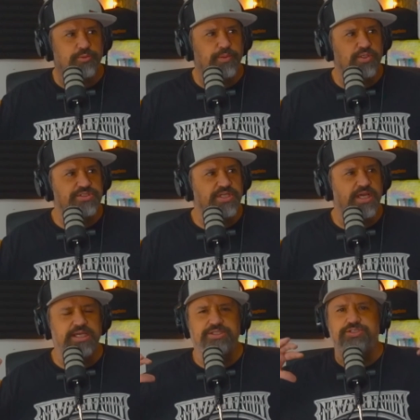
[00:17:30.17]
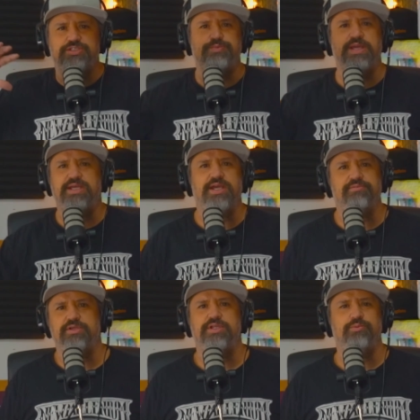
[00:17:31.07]
per se. It's just making
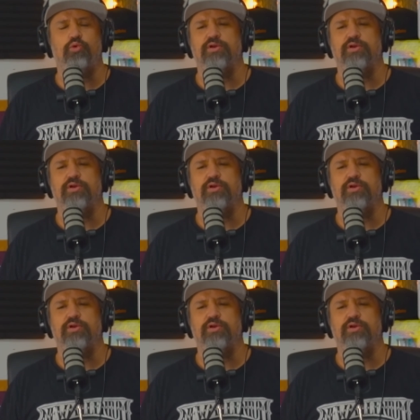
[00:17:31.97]
everything more